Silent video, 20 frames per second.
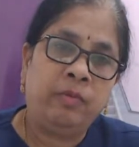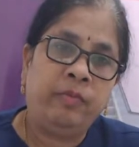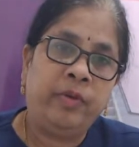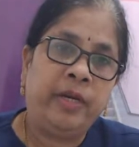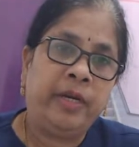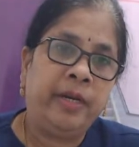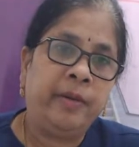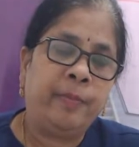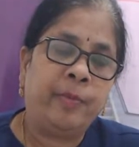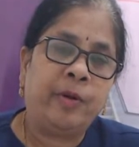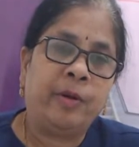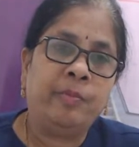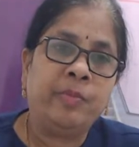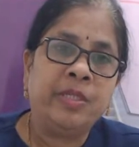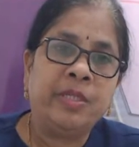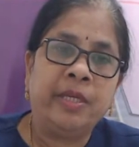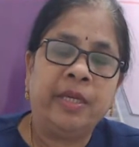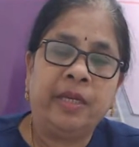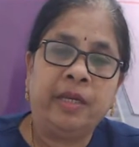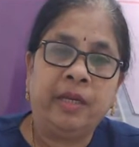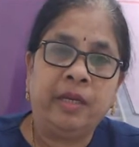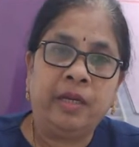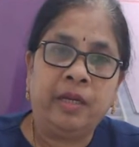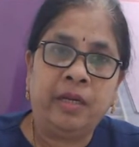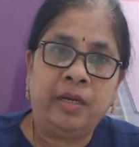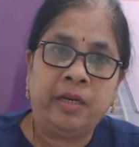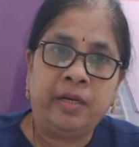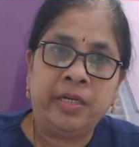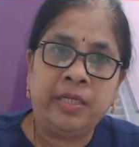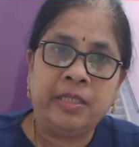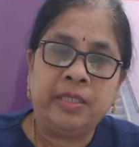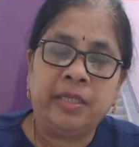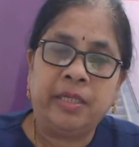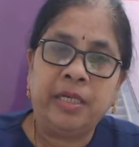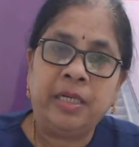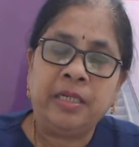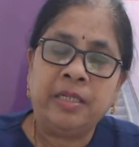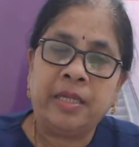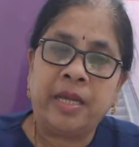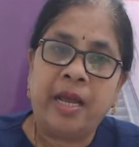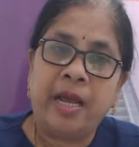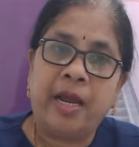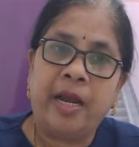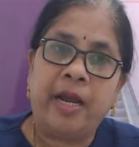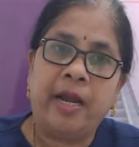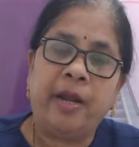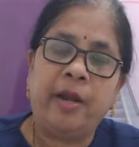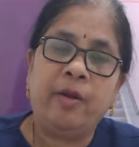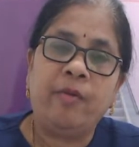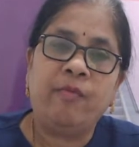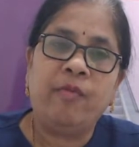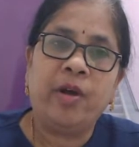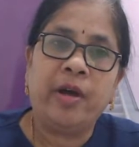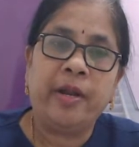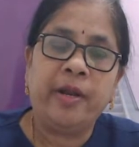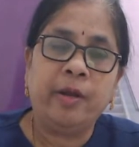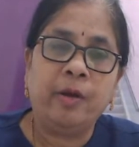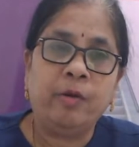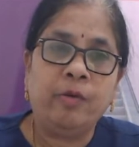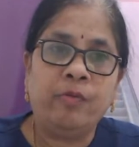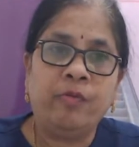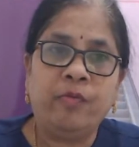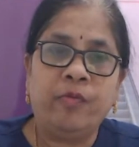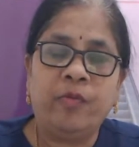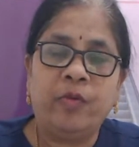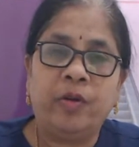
very promising results, and one of